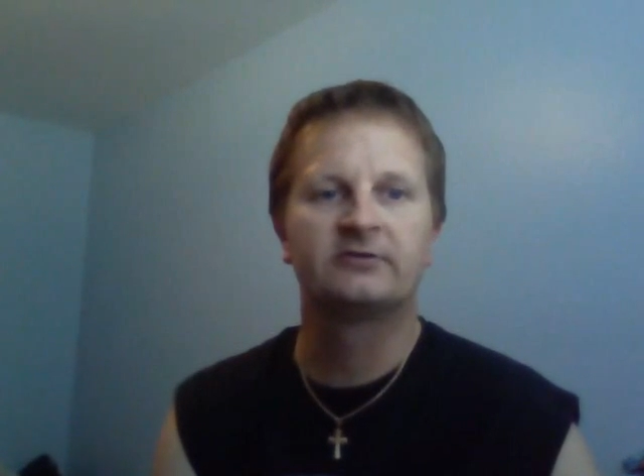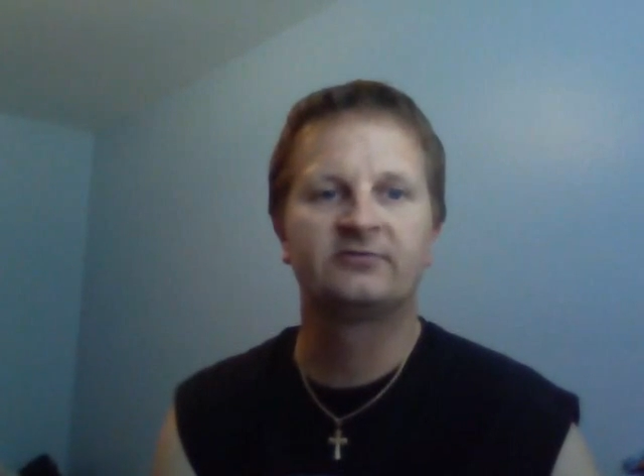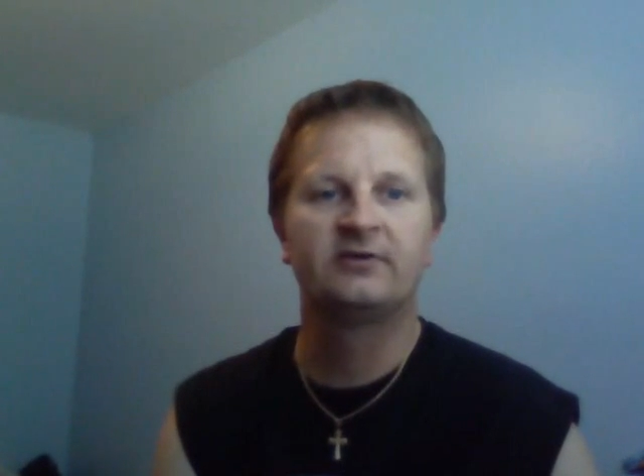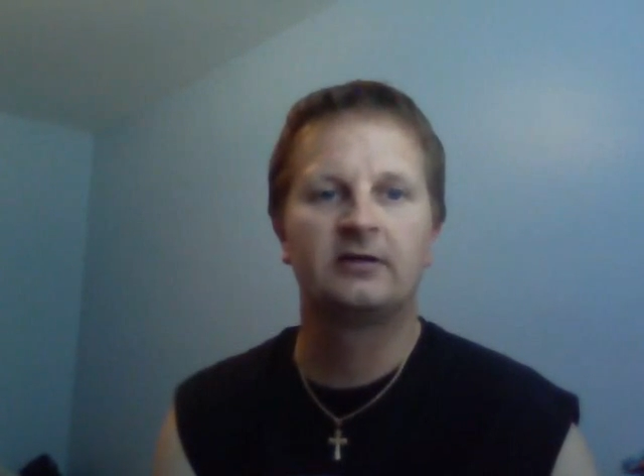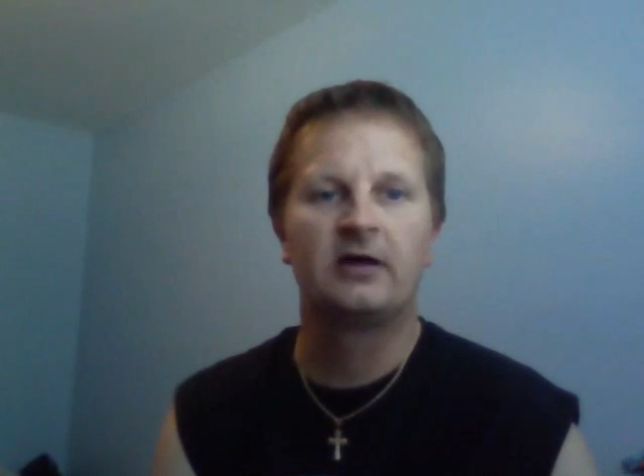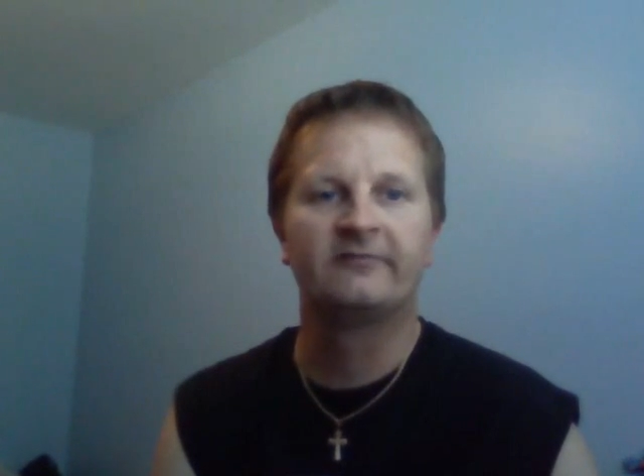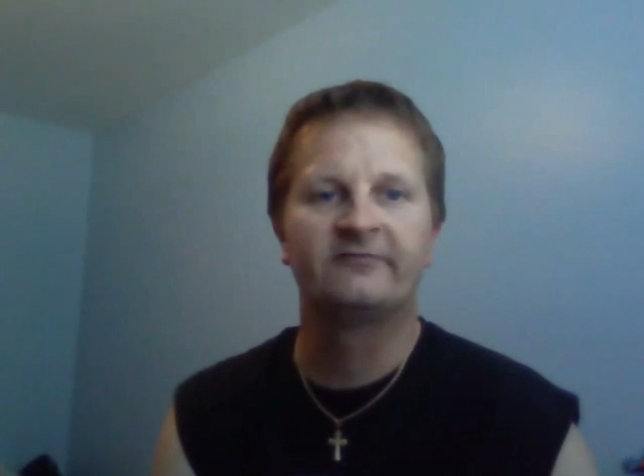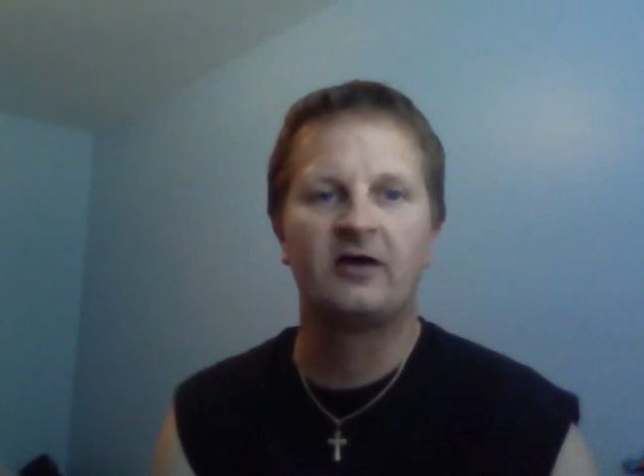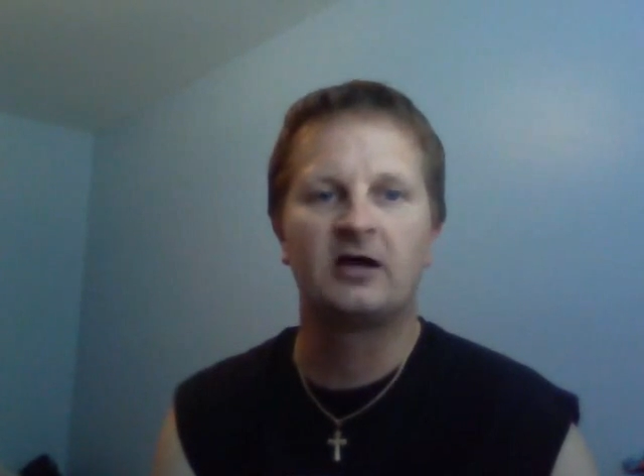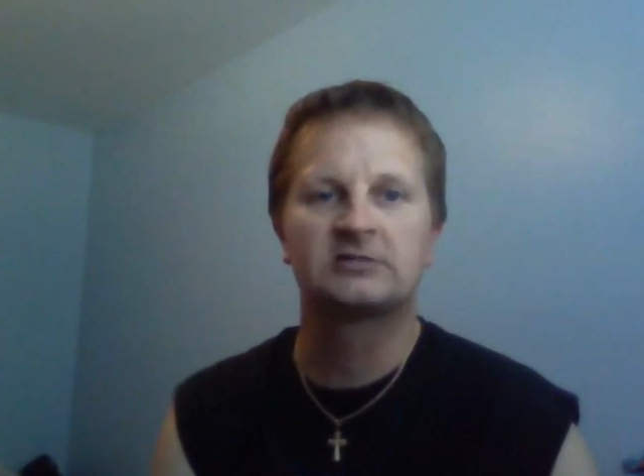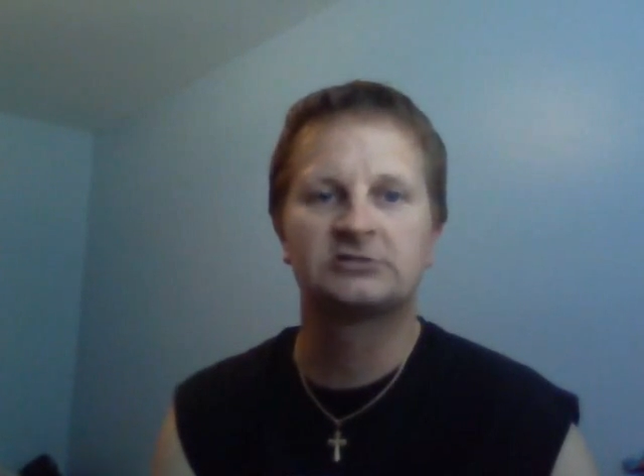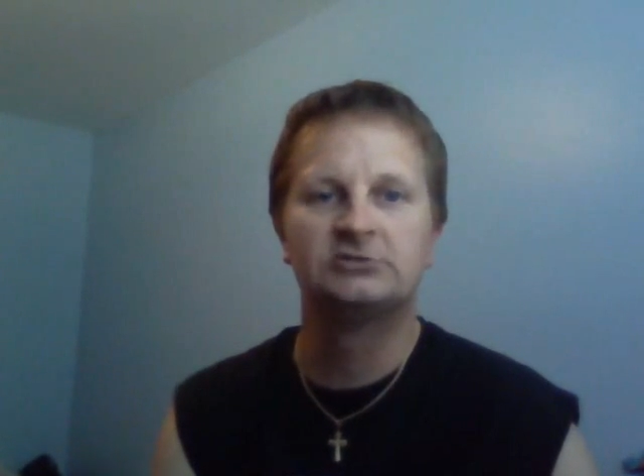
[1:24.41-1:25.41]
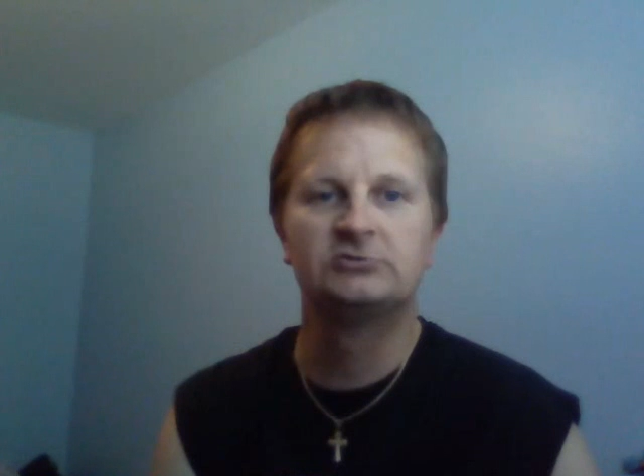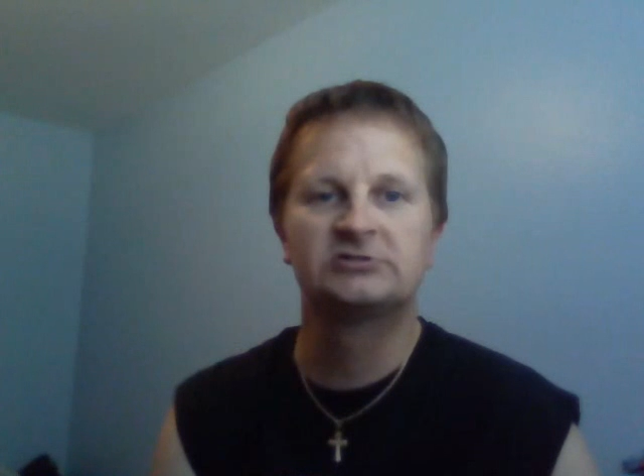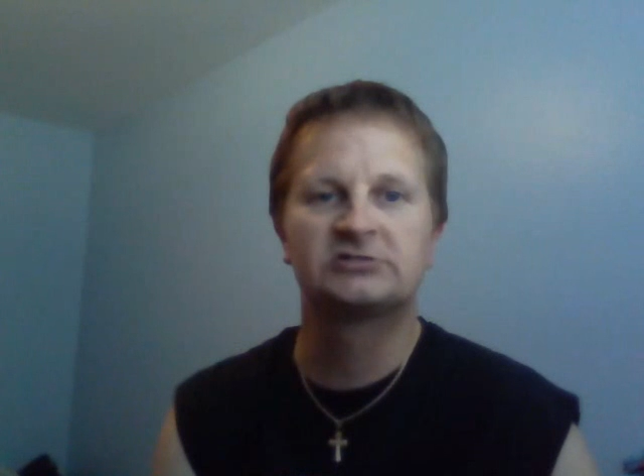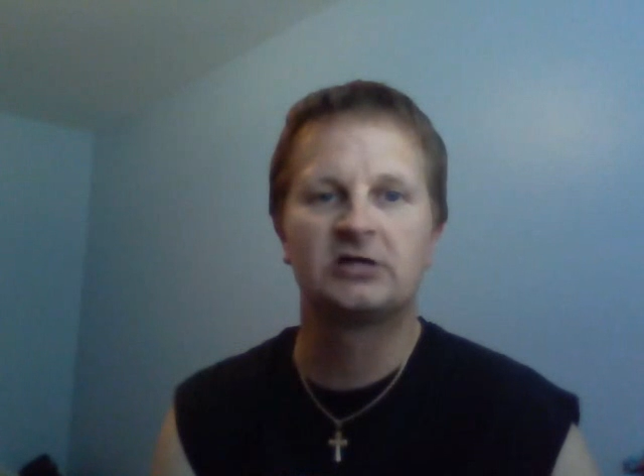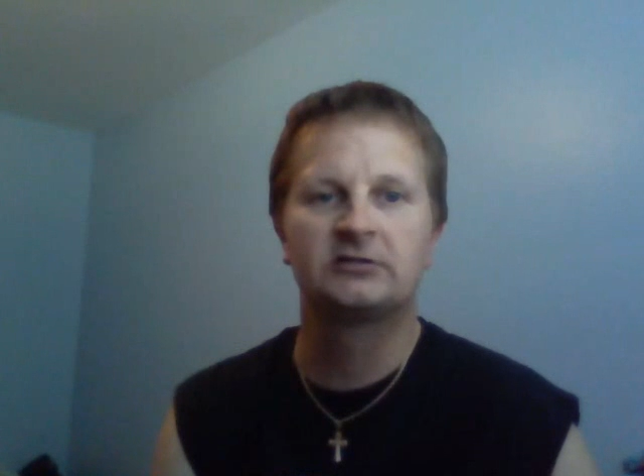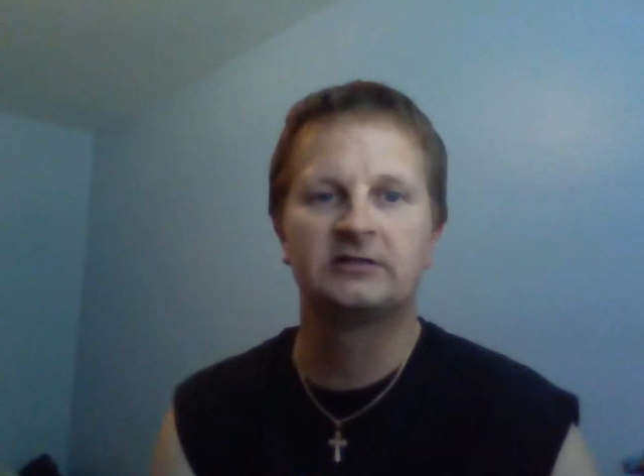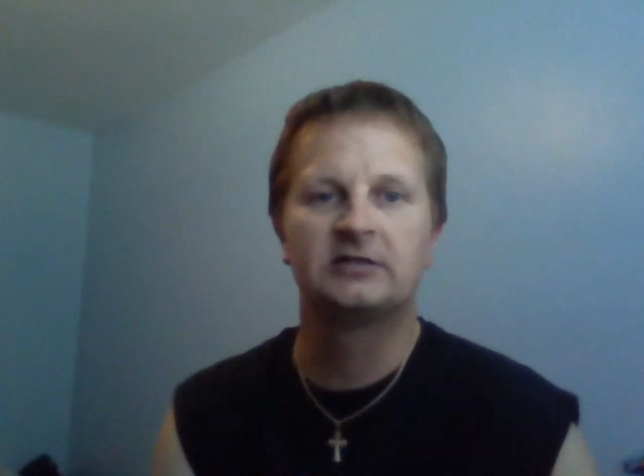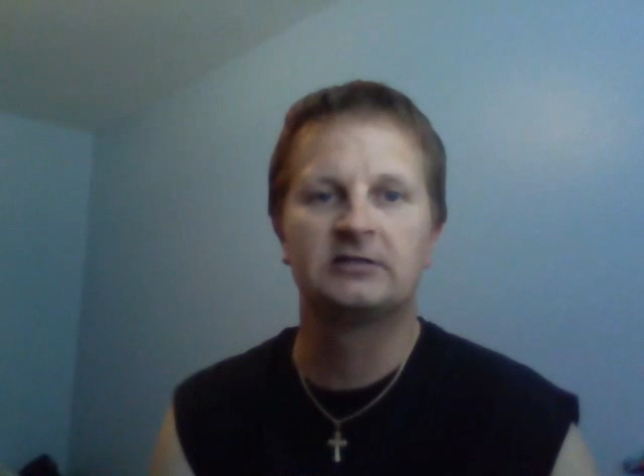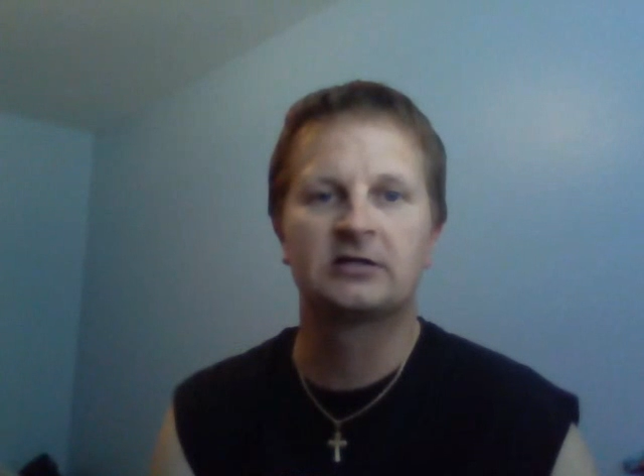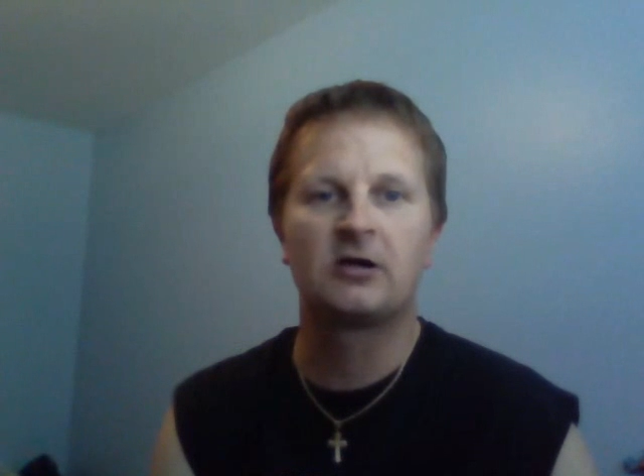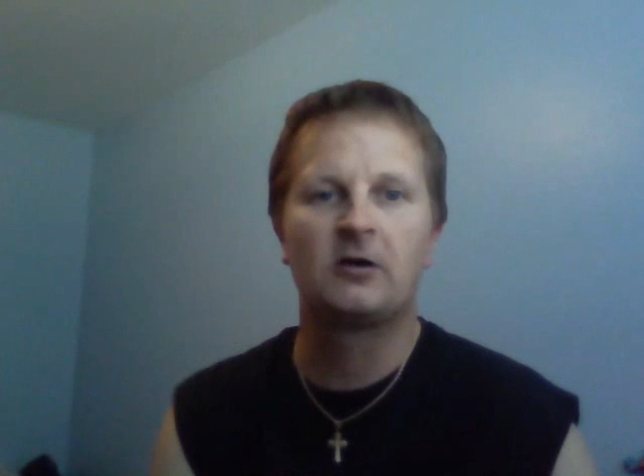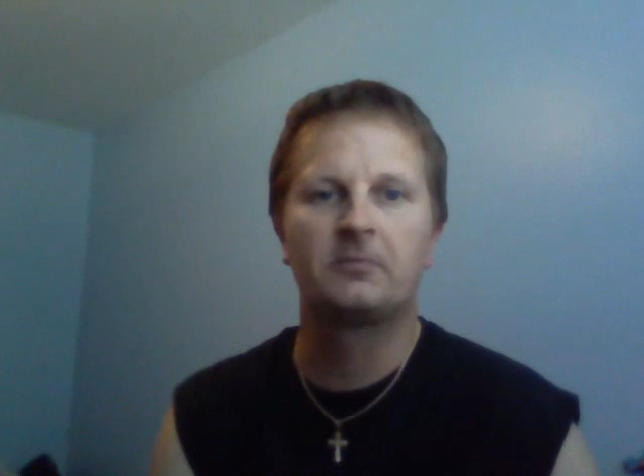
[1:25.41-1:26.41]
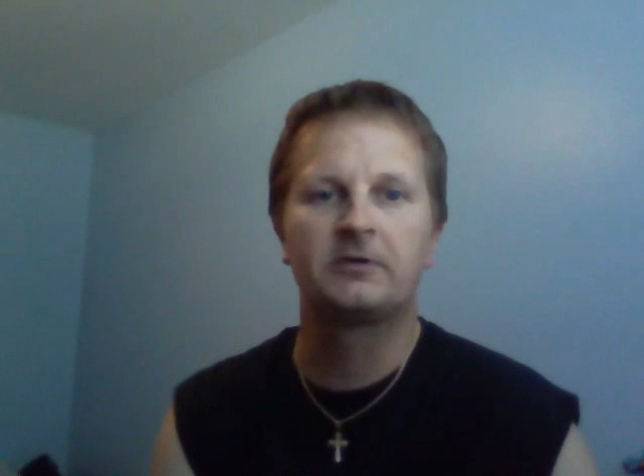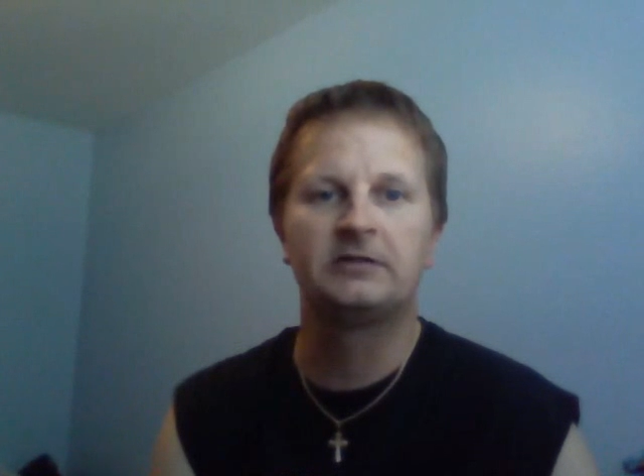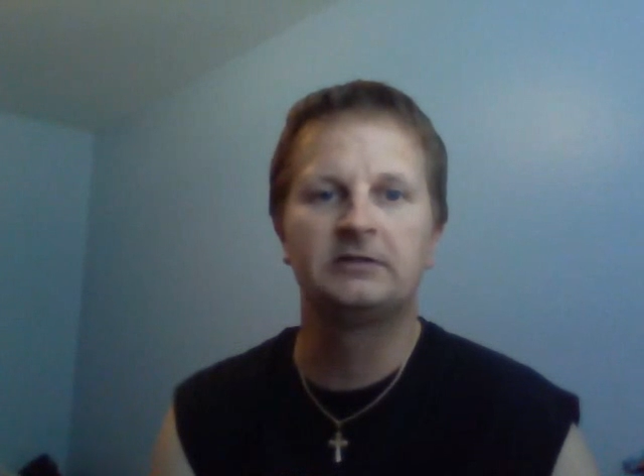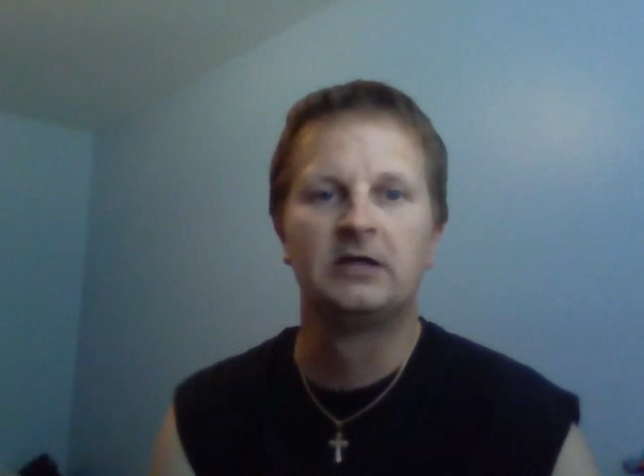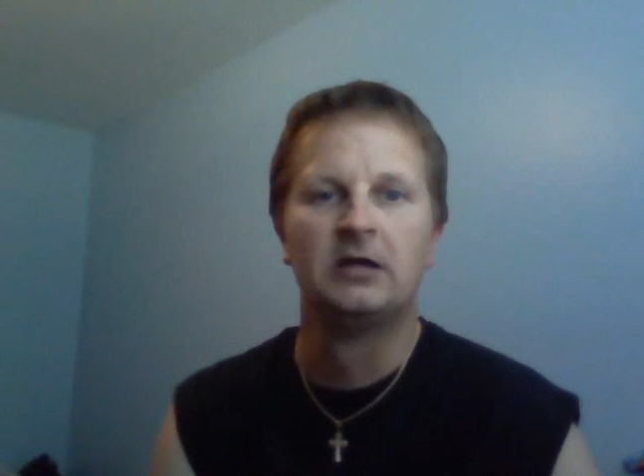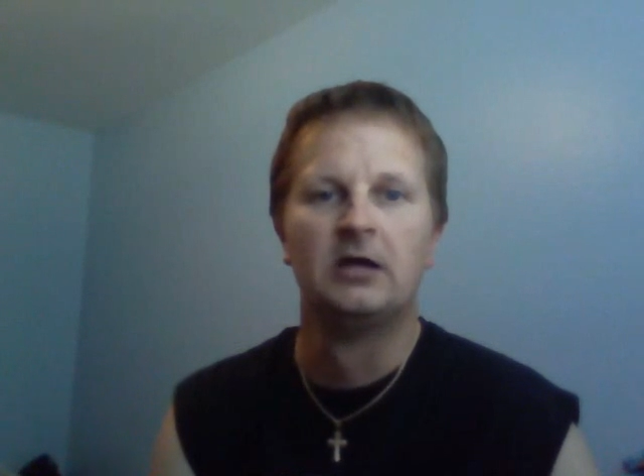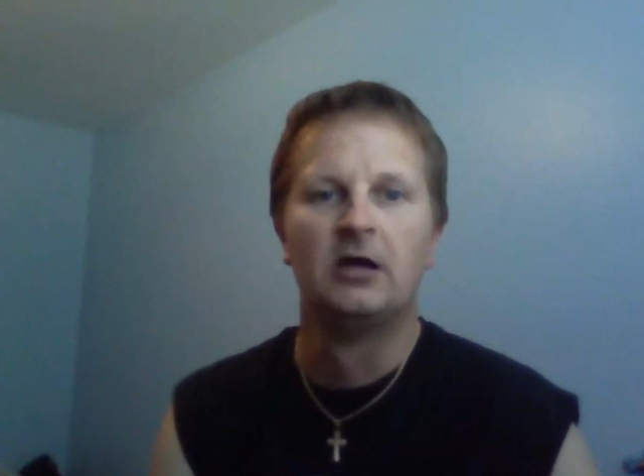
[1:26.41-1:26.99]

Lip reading: said on Fox News Sunday that the company